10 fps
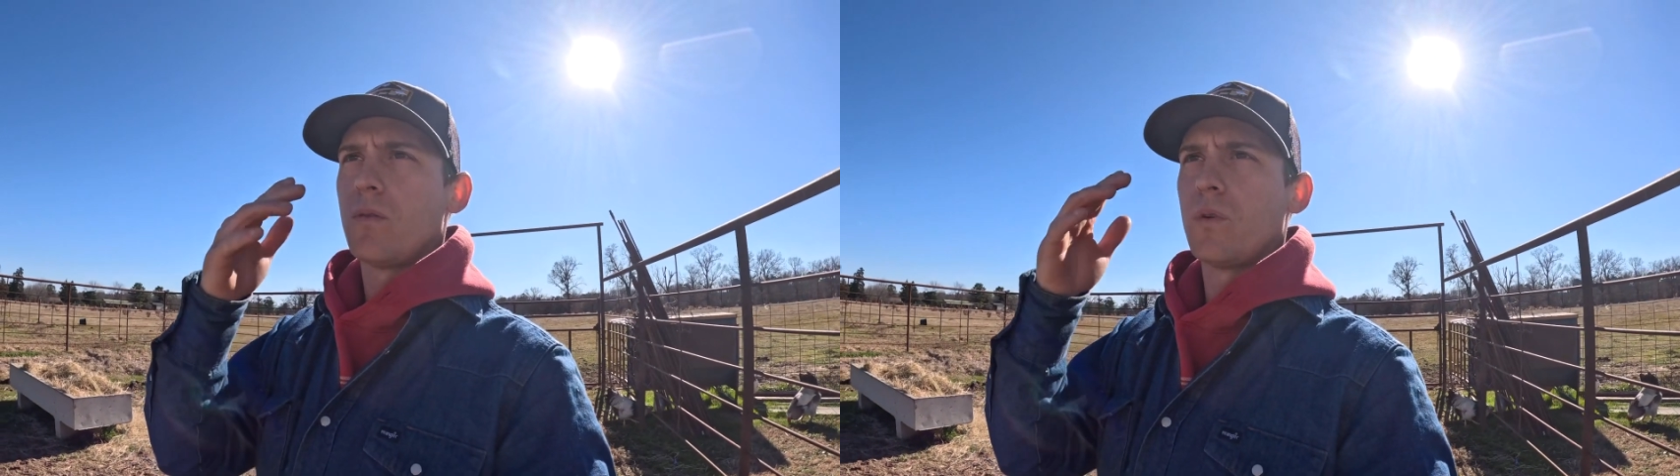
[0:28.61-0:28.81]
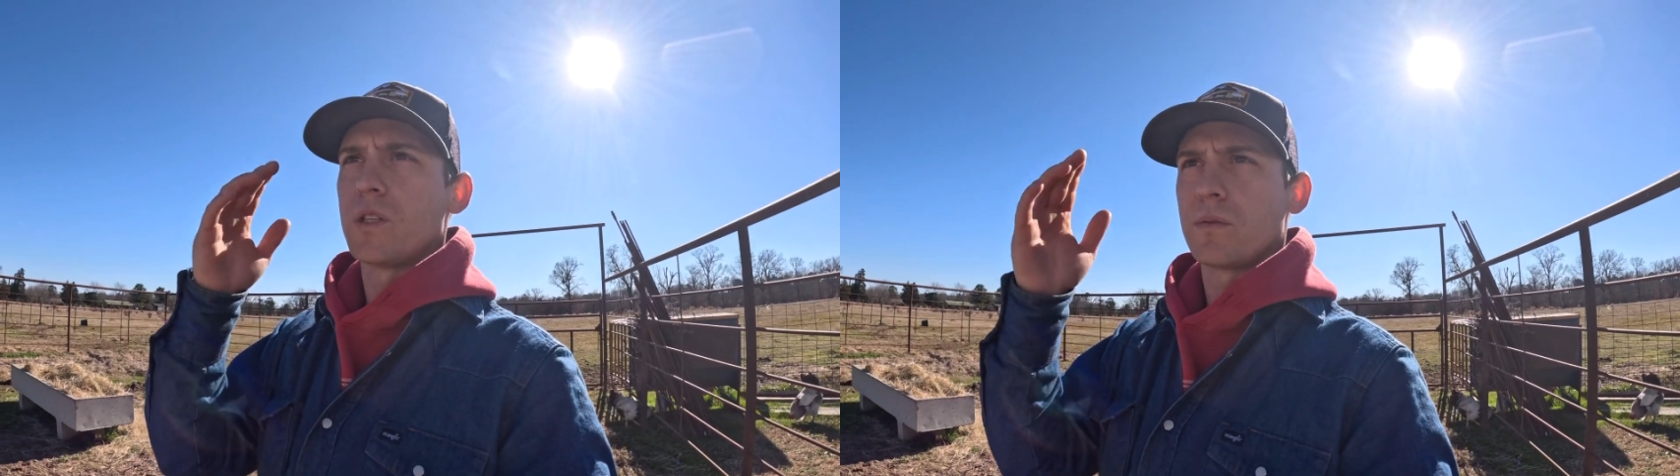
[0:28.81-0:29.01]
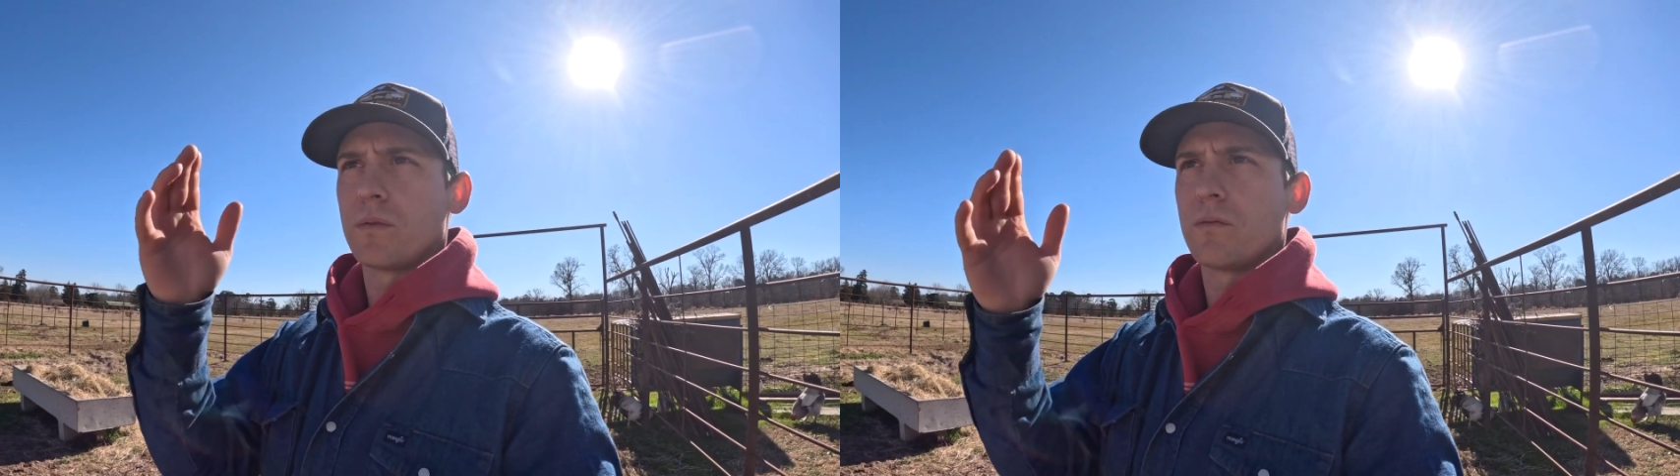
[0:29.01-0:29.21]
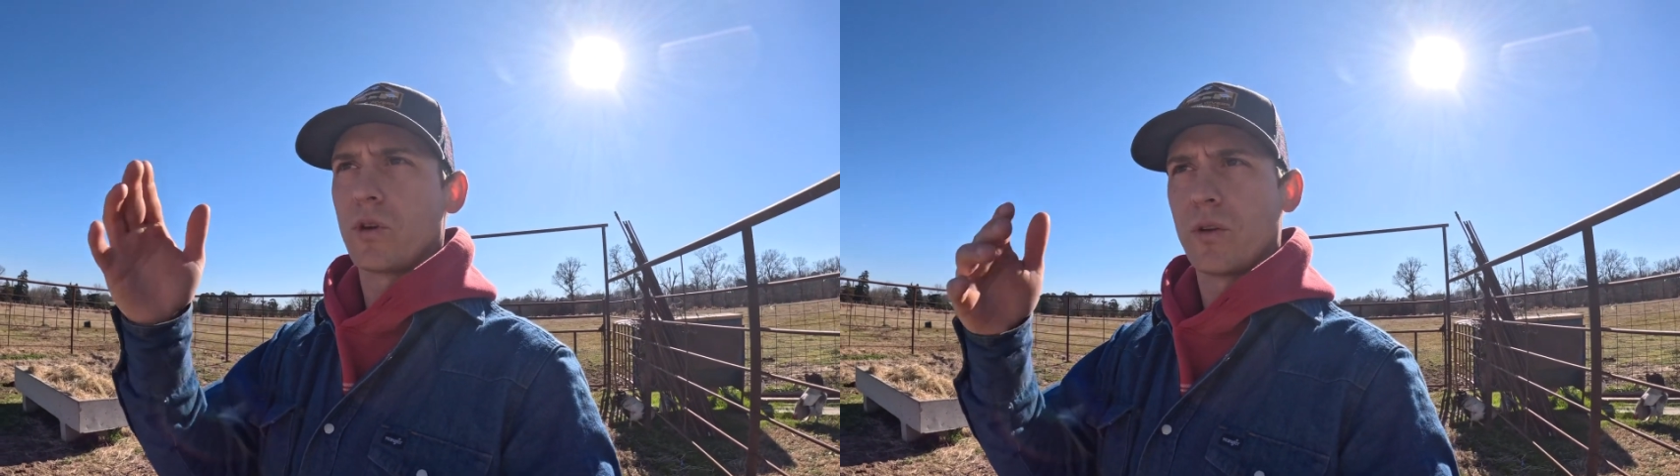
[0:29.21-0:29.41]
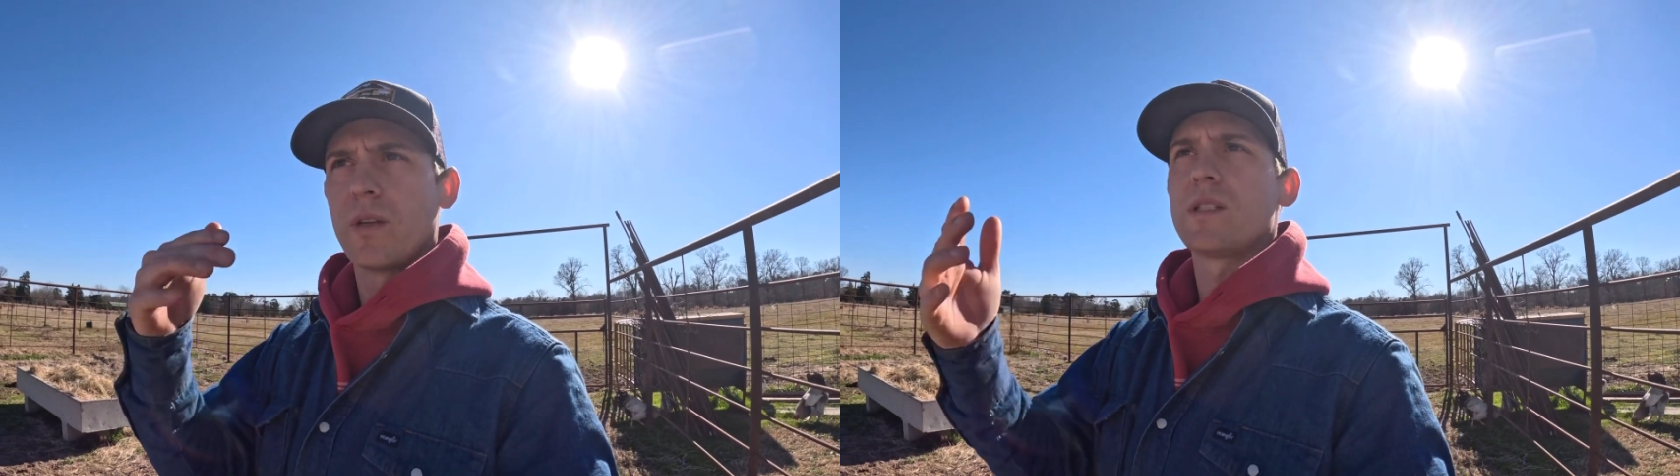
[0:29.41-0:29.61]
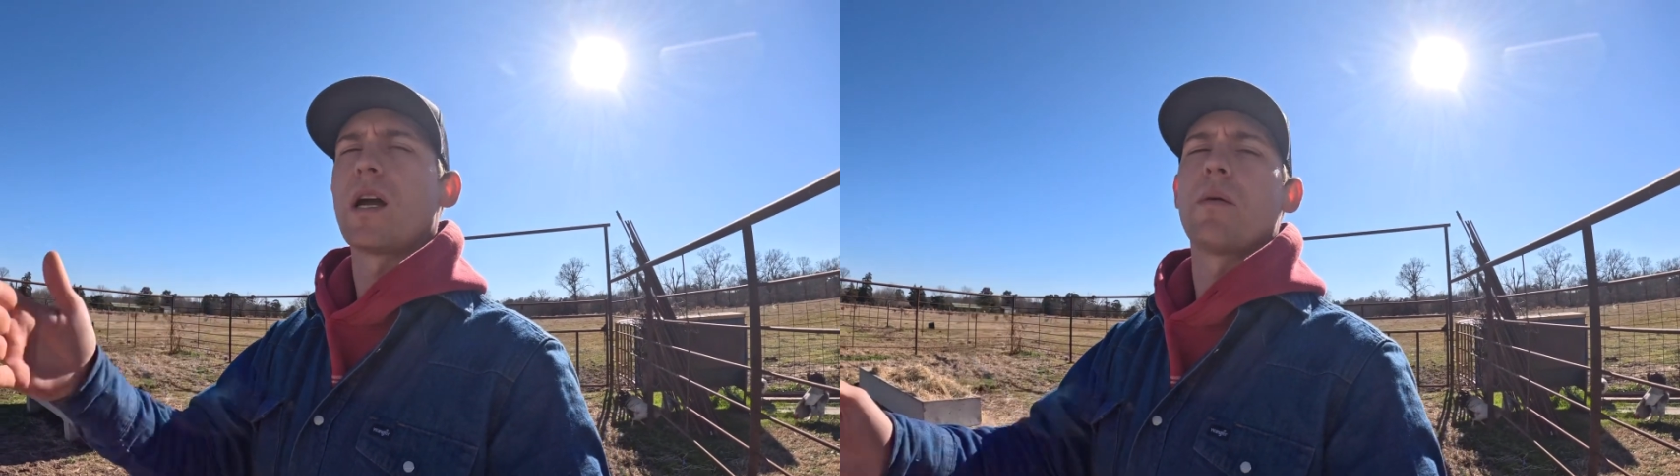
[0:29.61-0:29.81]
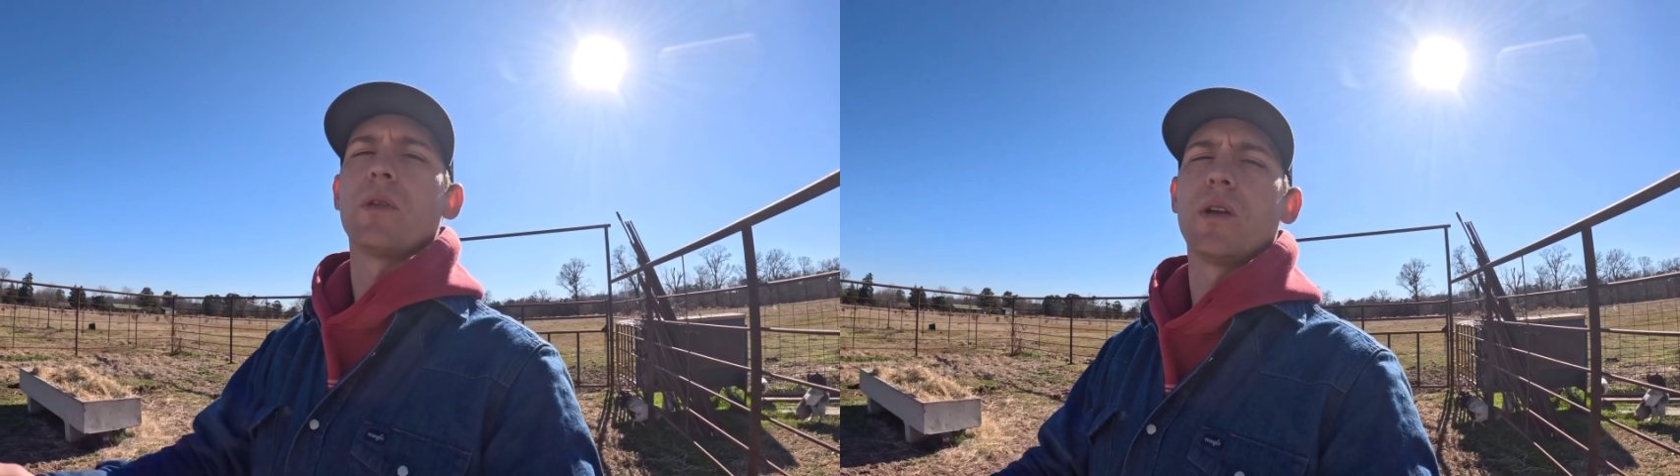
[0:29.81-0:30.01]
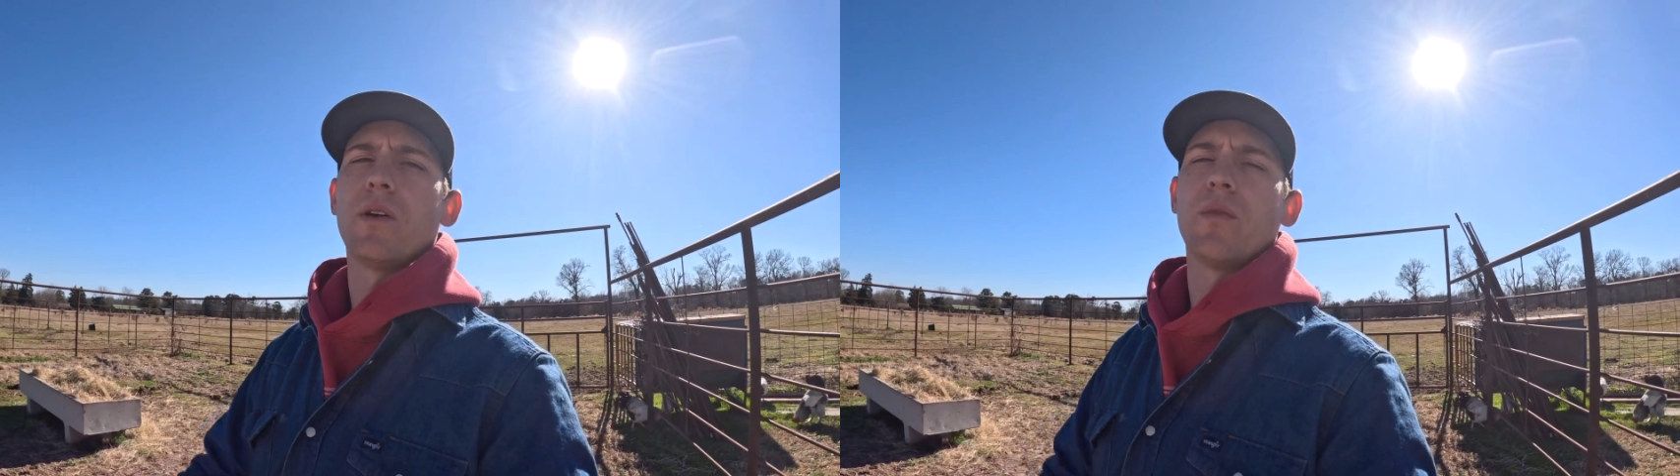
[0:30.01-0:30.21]
which during this time
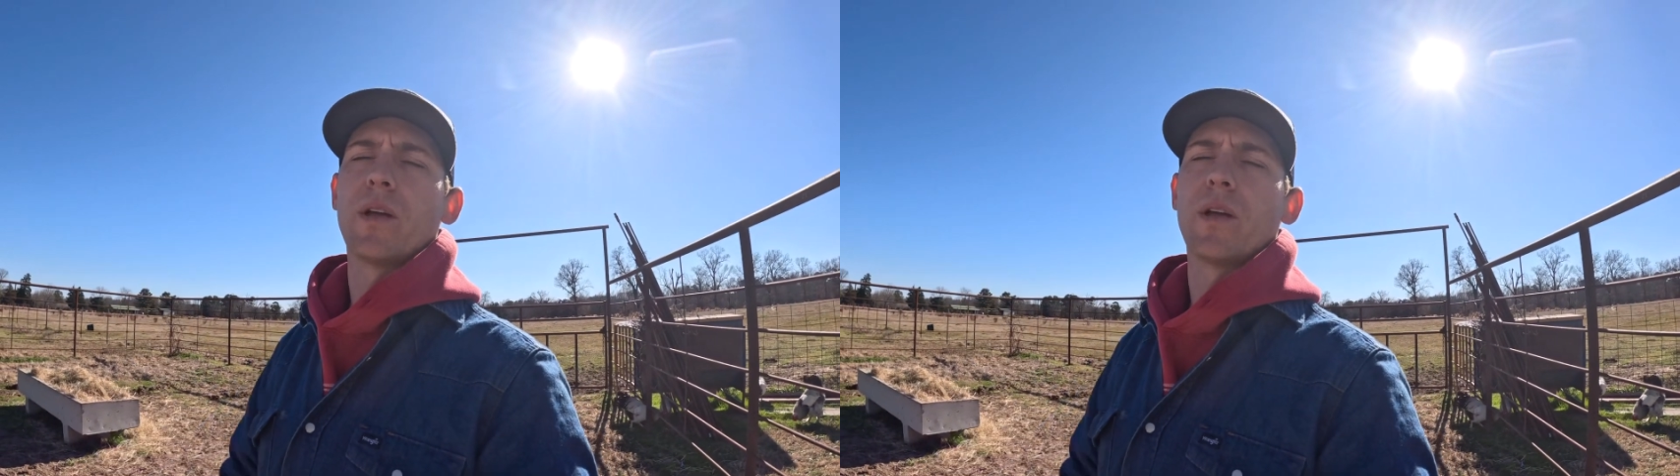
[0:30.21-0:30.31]
of the year,